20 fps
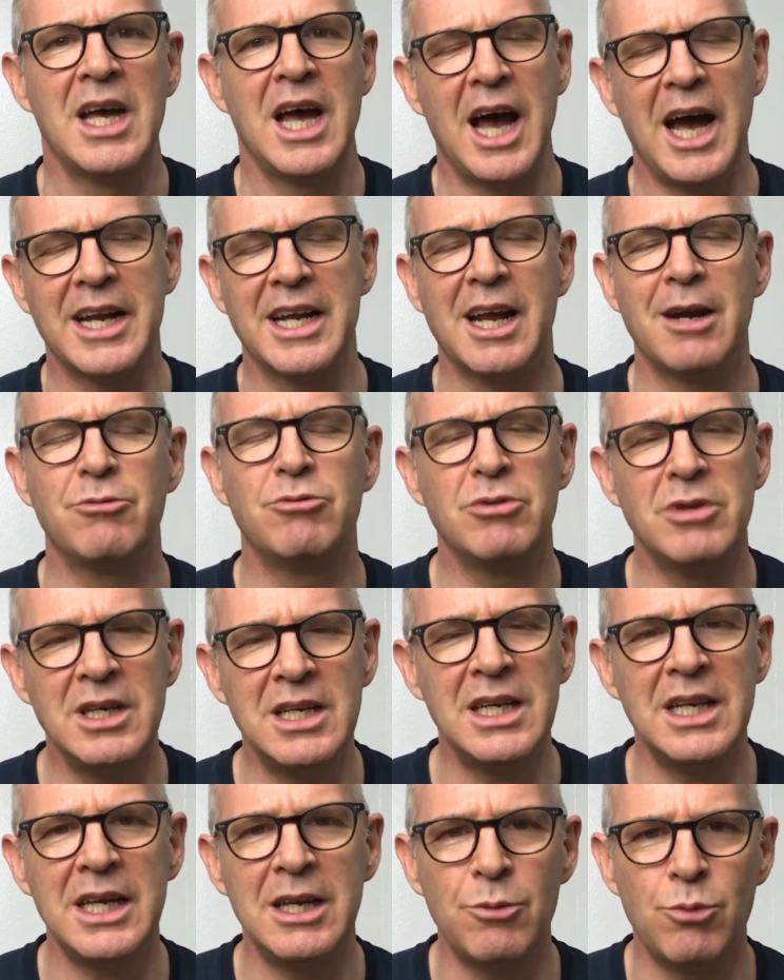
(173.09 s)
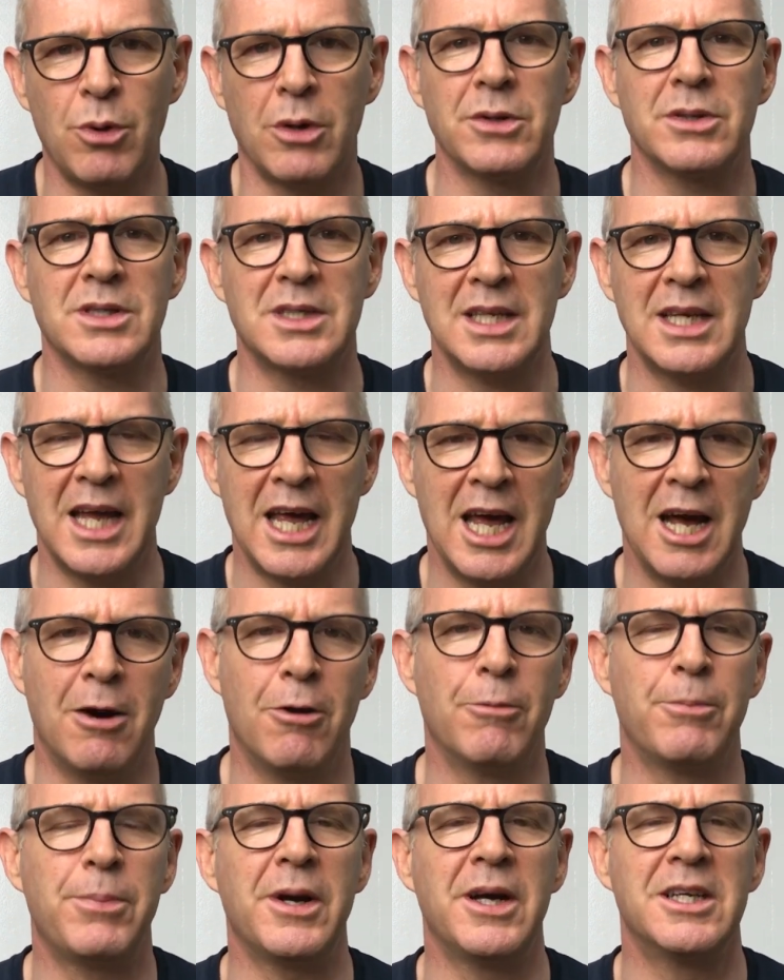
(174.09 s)
And I really want to
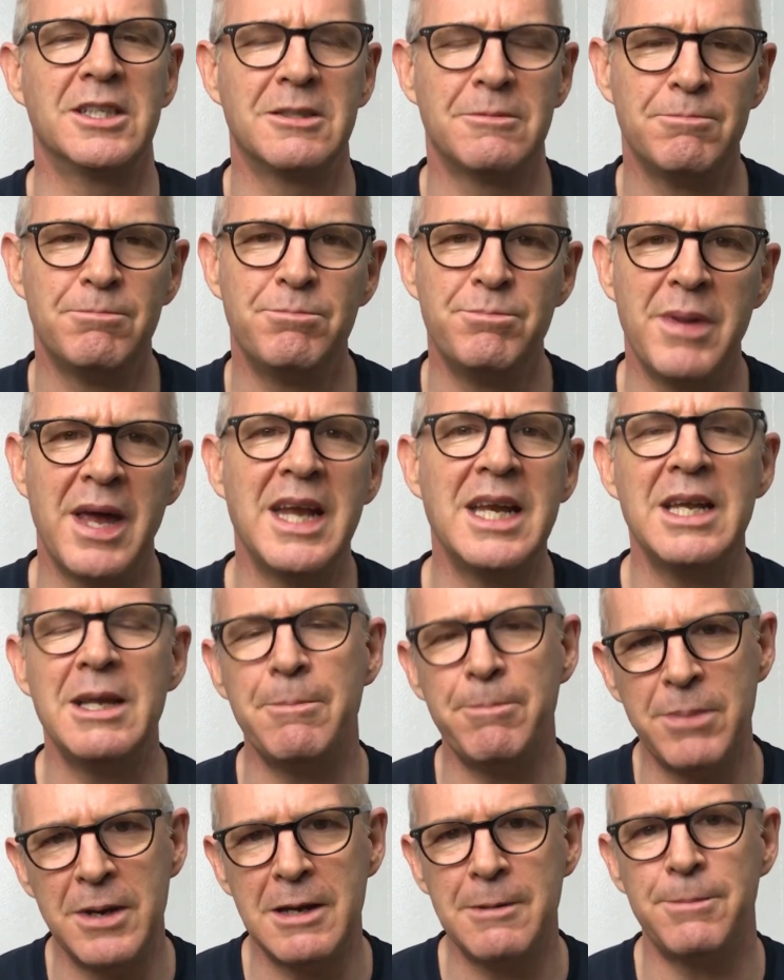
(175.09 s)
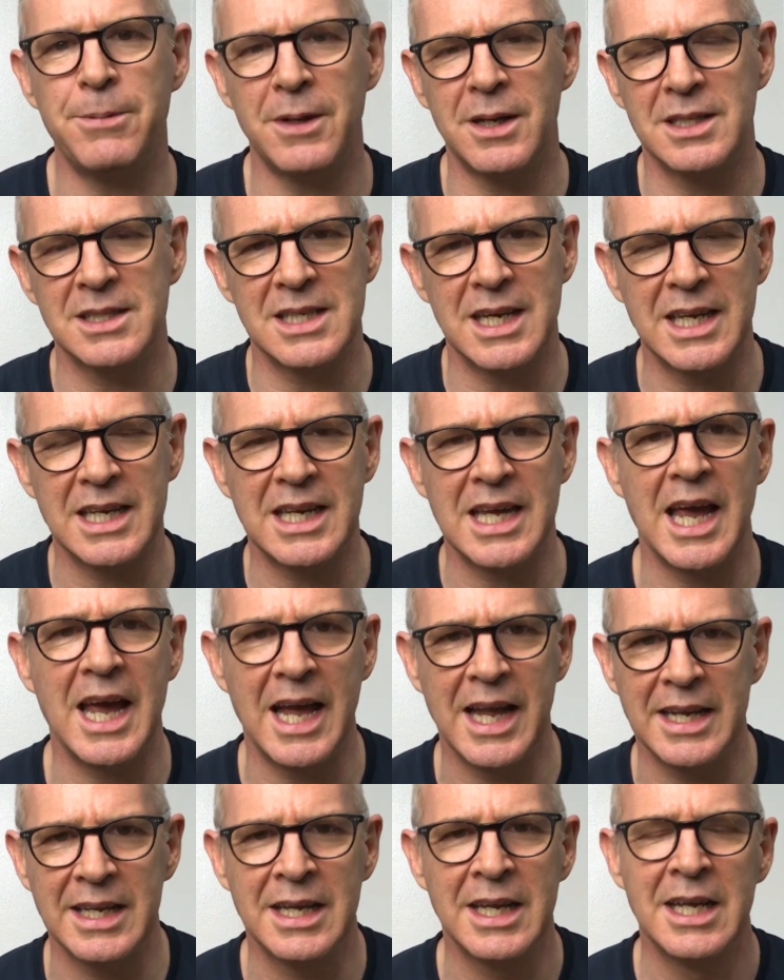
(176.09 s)
help as many people as I
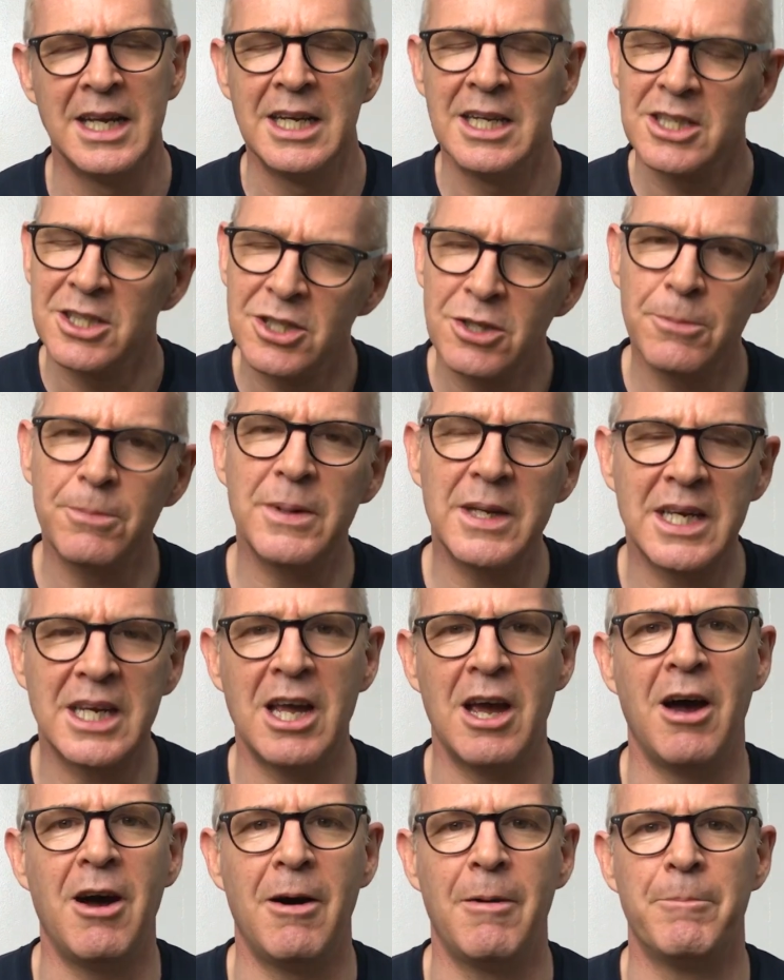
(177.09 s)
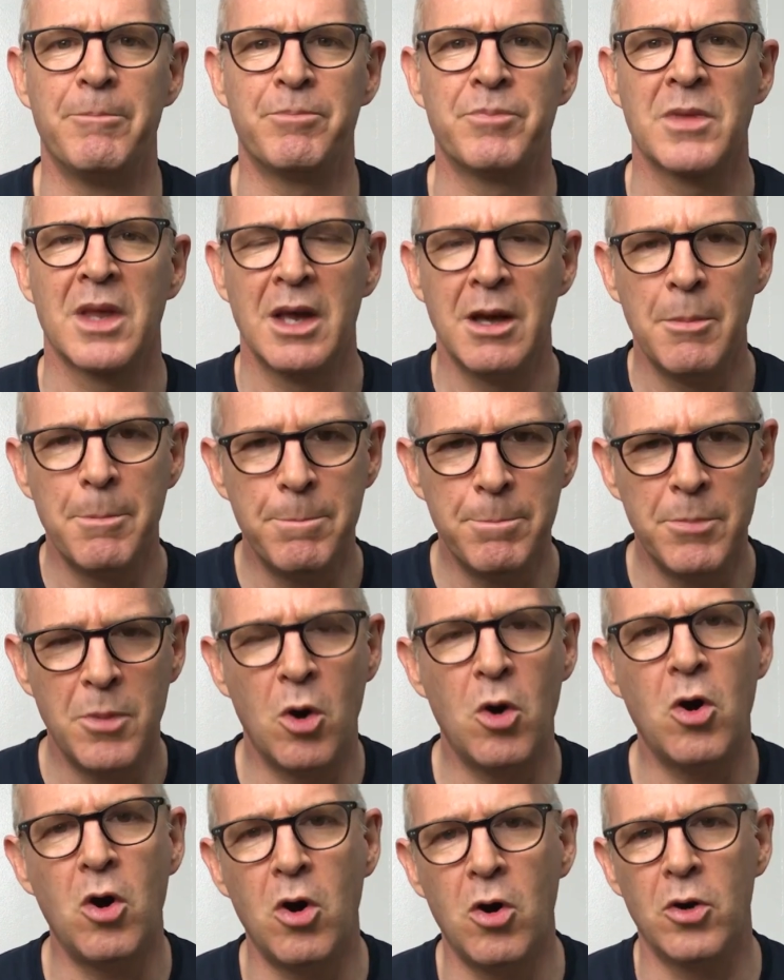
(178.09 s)
can to become
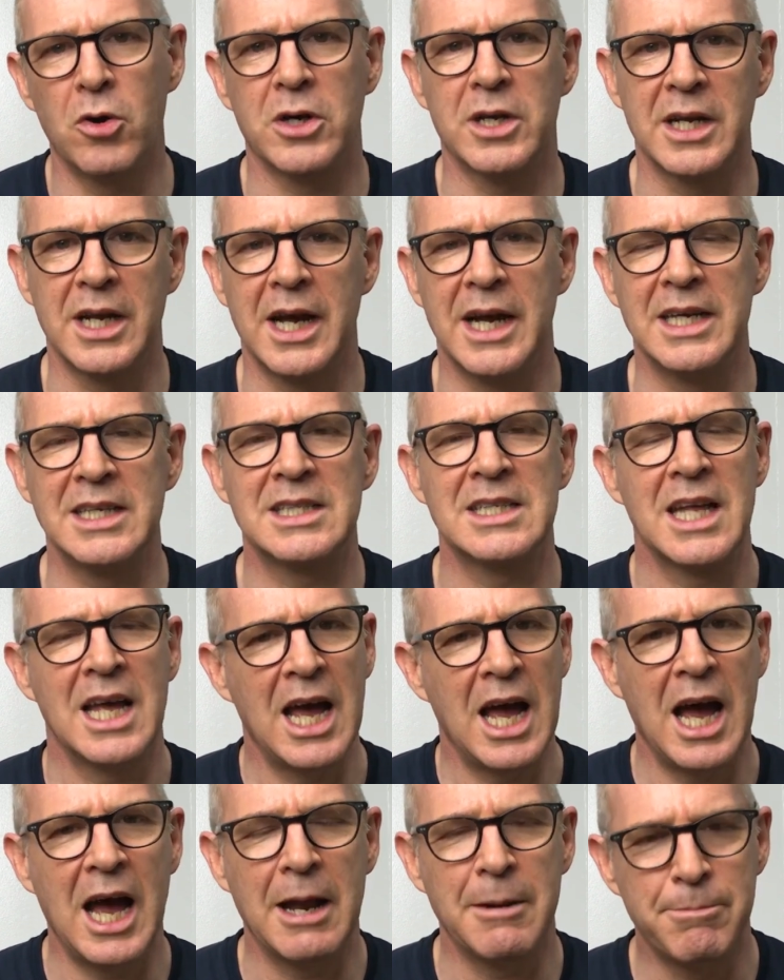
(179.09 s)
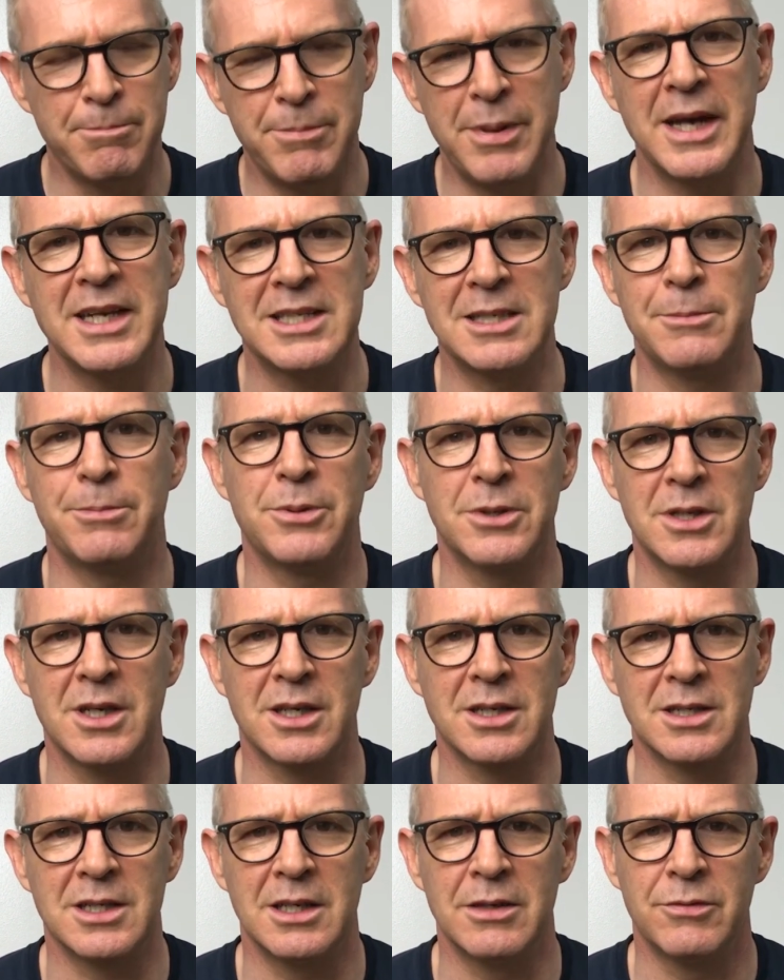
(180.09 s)
more organized and better
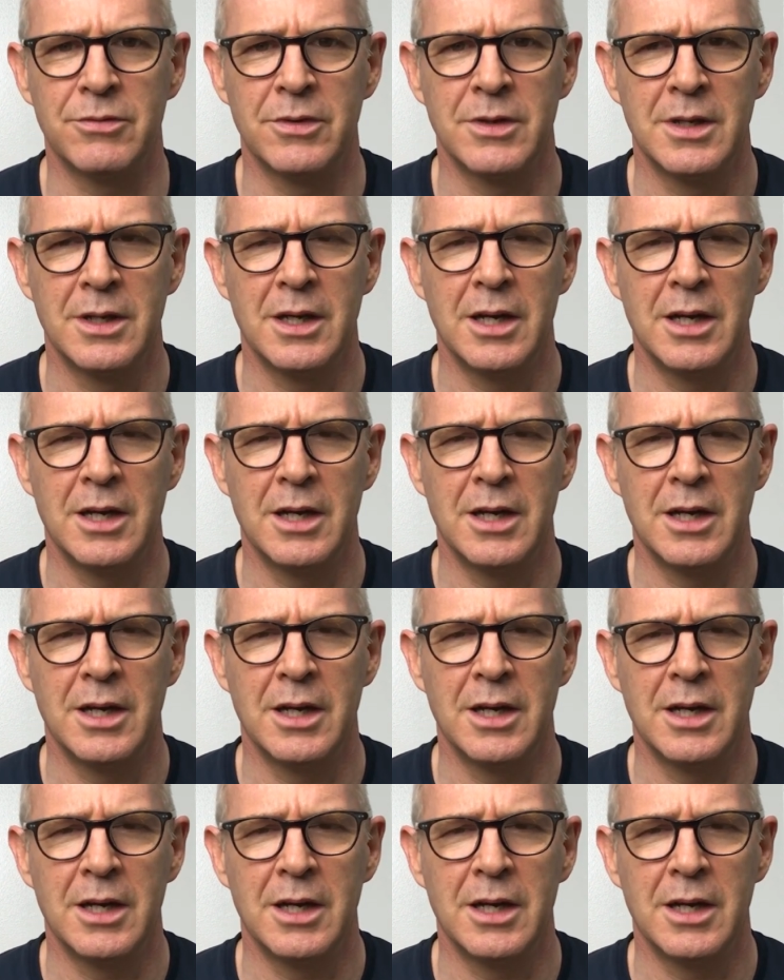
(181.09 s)
productive.